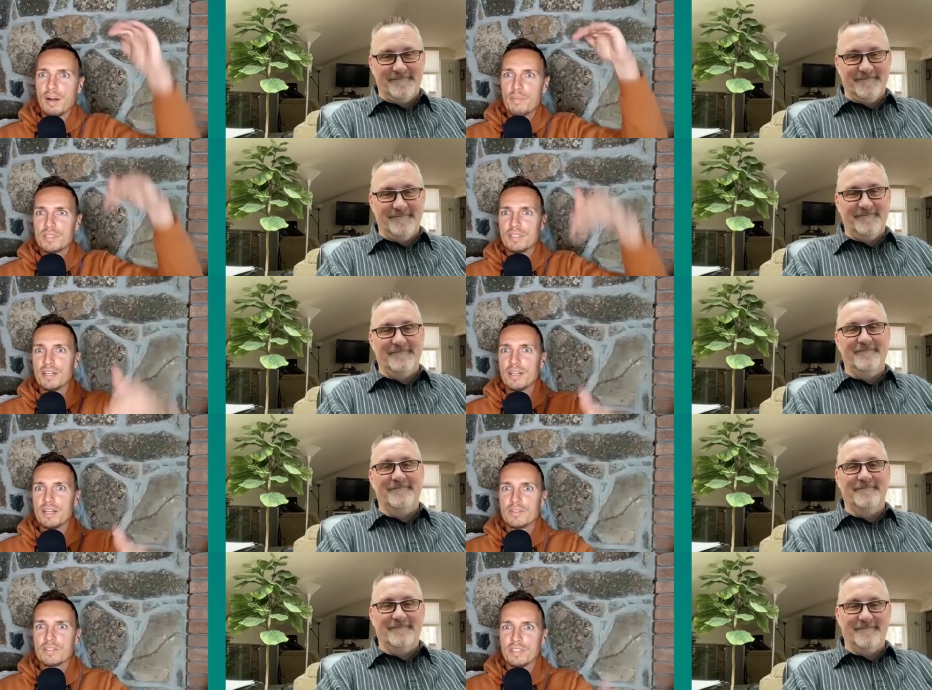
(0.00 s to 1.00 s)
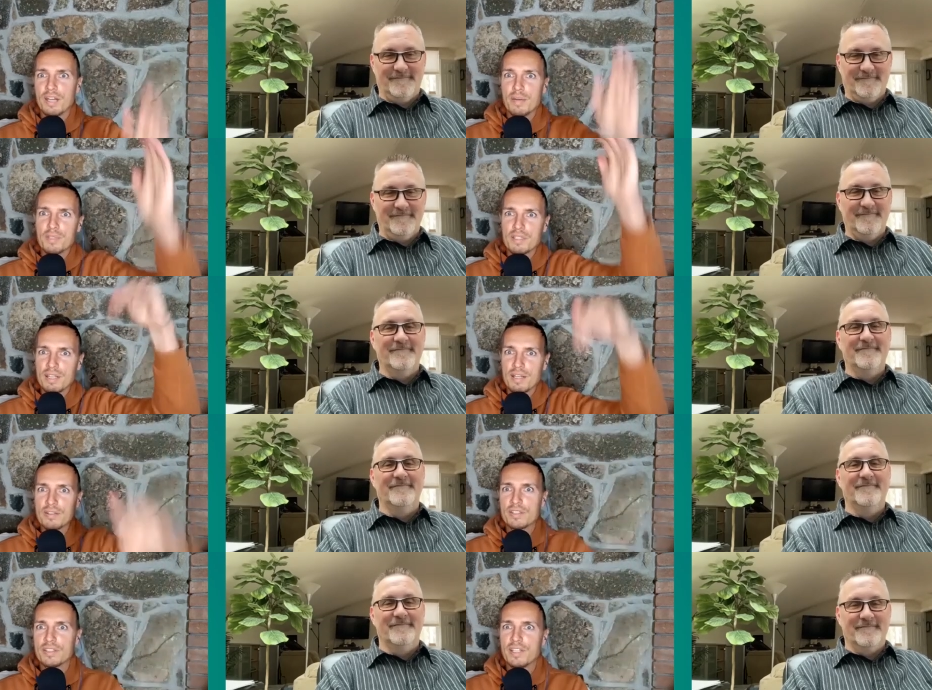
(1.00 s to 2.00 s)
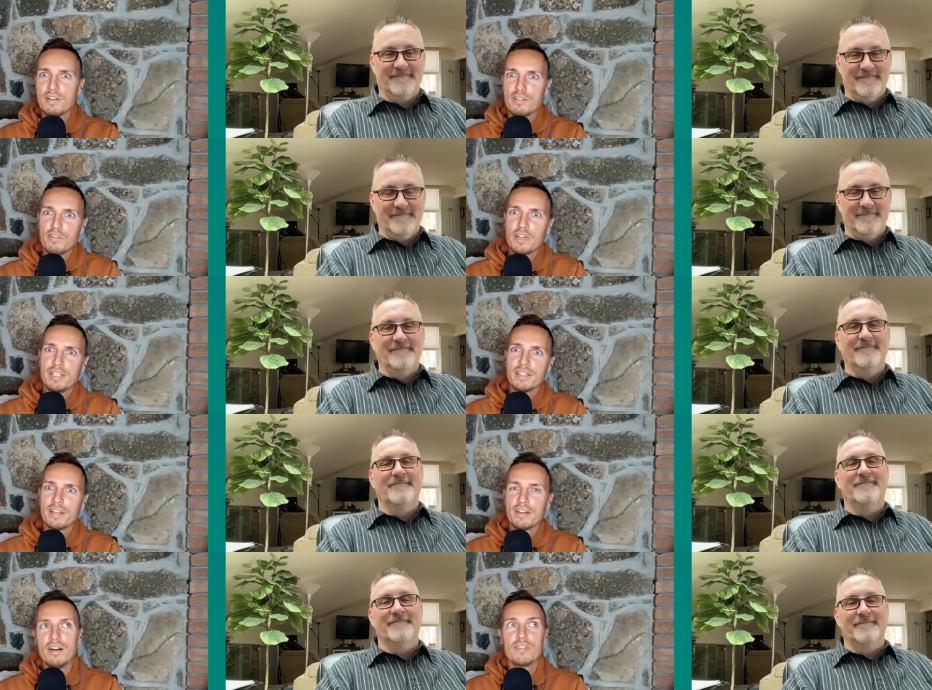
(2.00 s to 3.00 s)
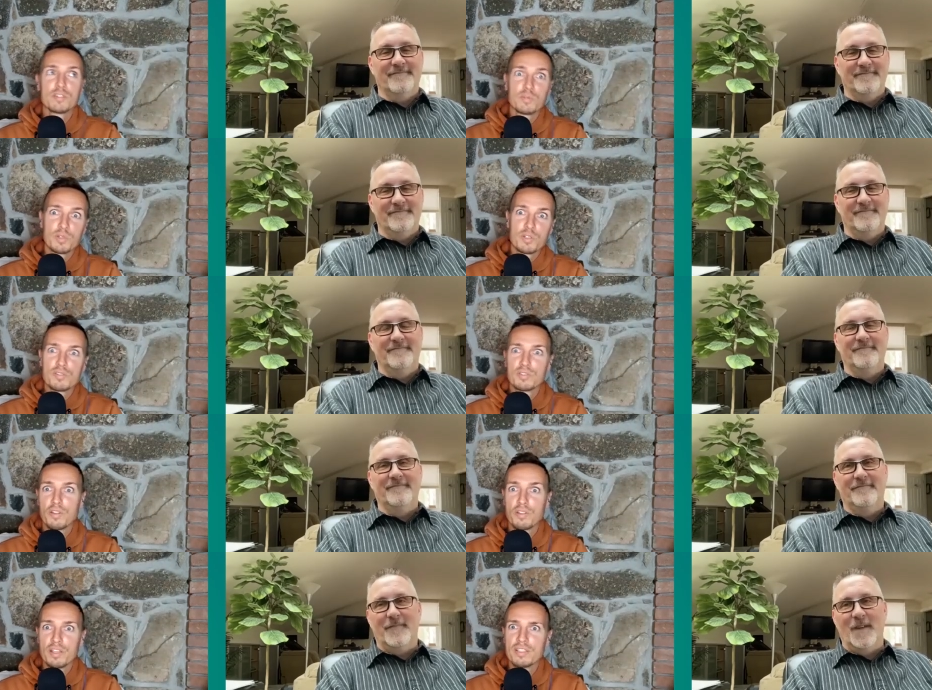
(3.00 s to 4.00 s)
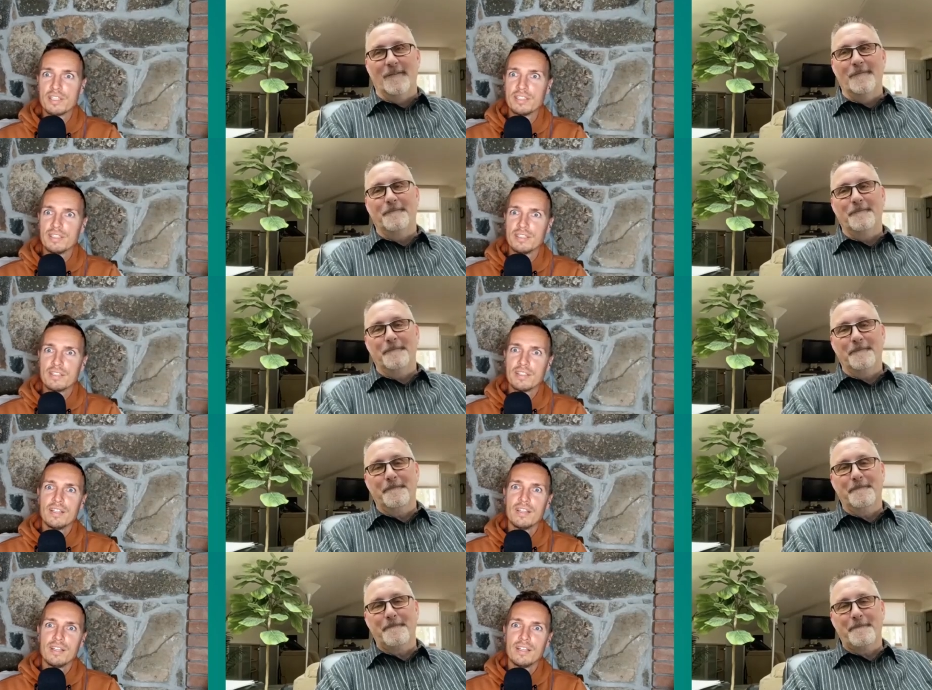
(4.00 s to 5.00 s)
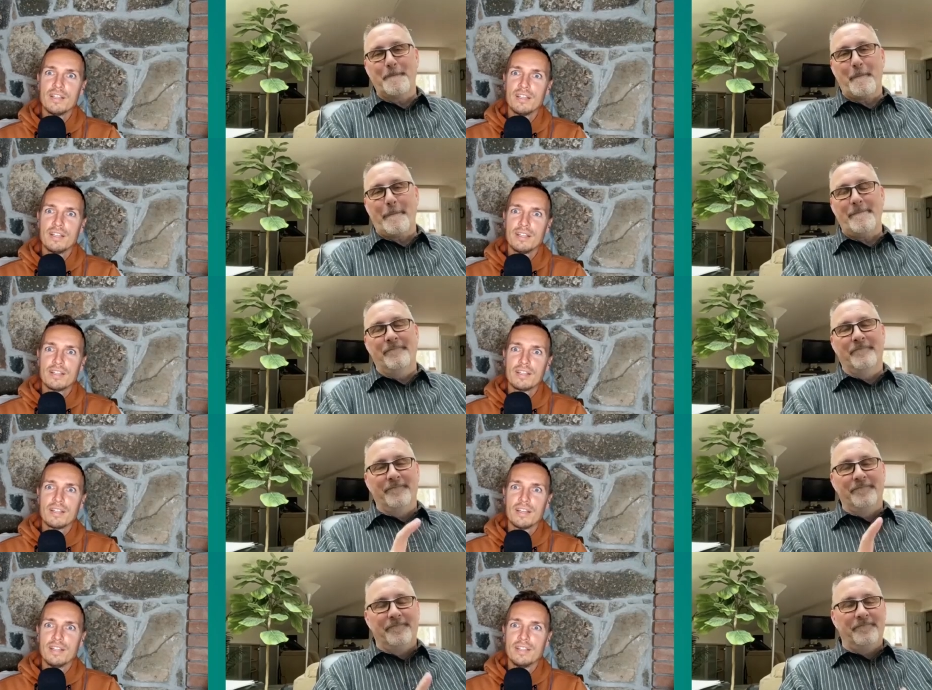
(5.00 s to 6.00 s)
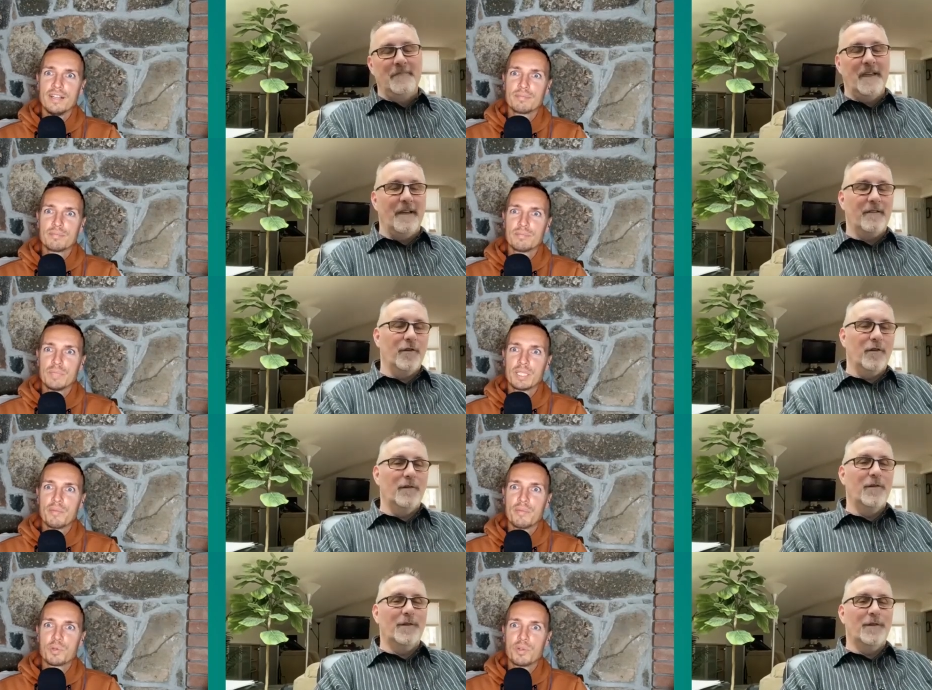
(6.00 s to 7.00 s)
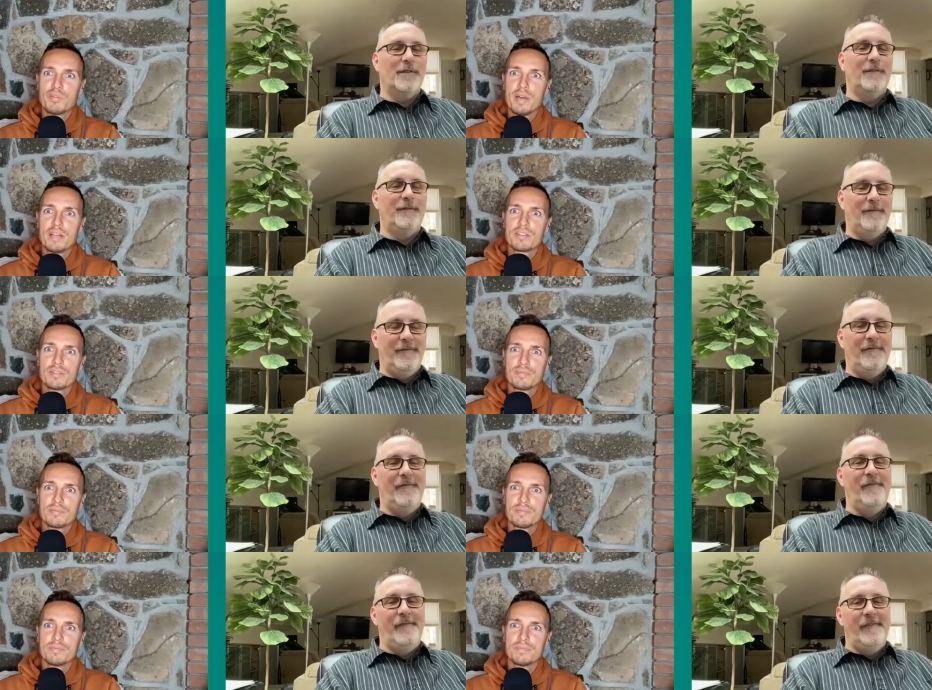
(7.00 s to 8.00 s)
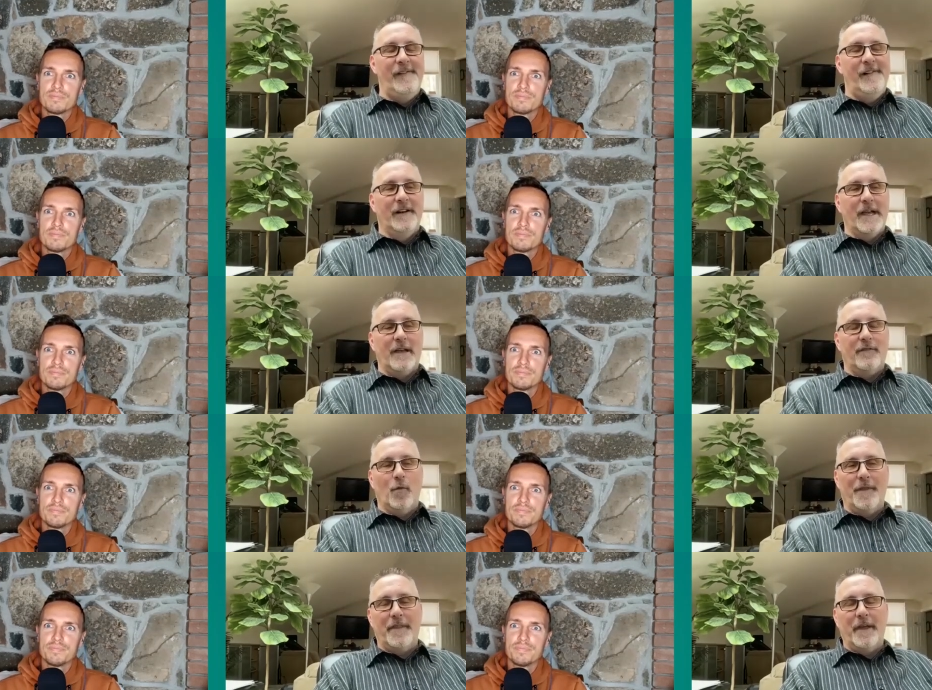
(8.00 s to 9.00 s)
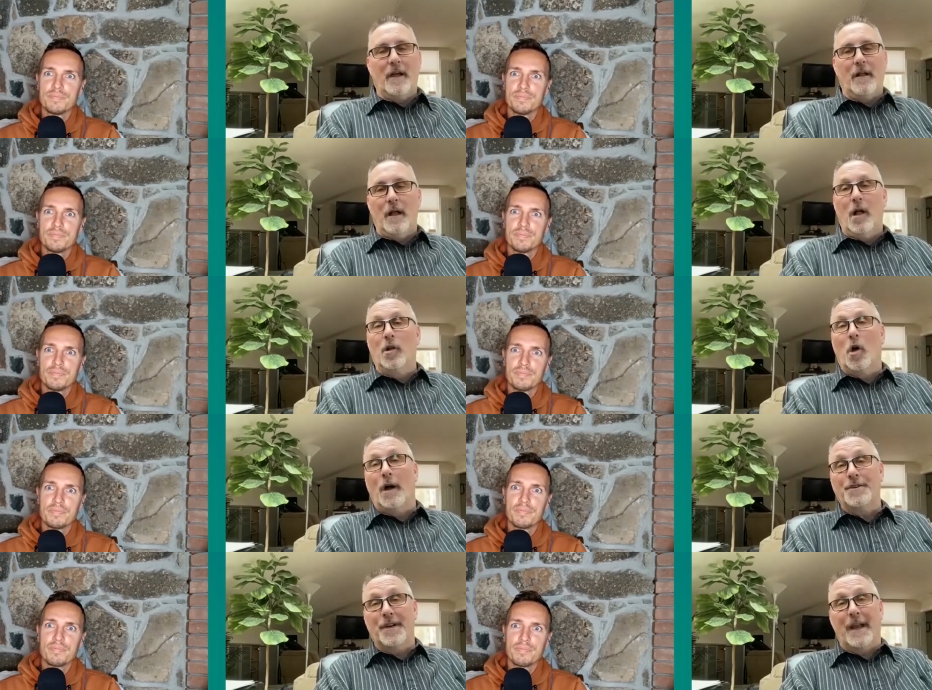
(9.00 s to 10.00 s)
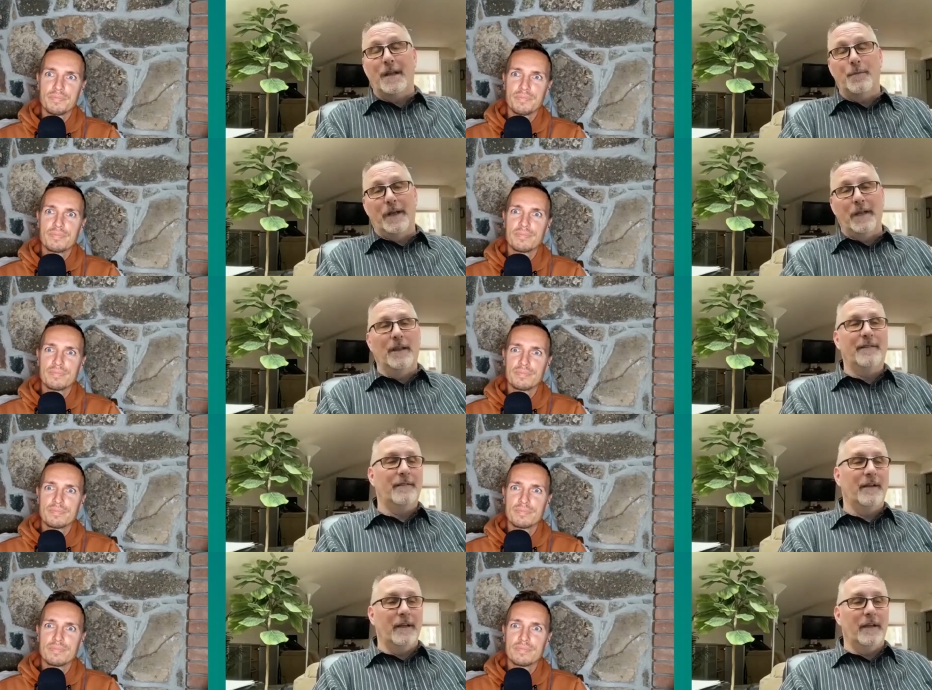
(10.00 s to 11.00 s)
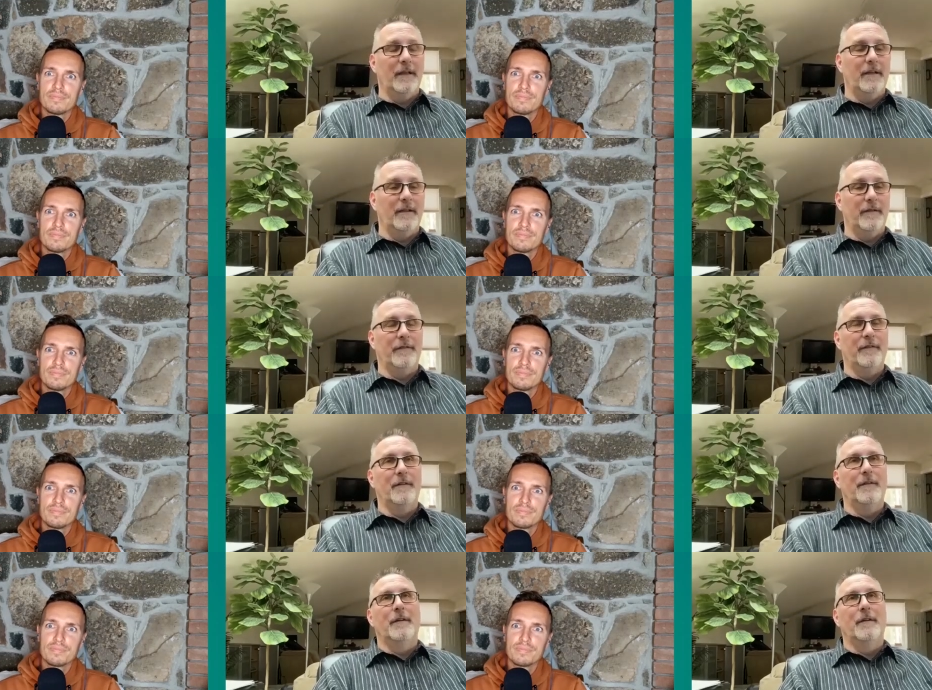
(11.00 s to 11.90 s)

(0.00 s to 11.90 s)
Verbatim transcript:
Speaker 1: ups and downs and ups and downs and they're afraid then afterwards for the things they did and
Speaker 2: that yeah. becomes sort of a mess yeah so one thing I'll, I'll caution anybody listening is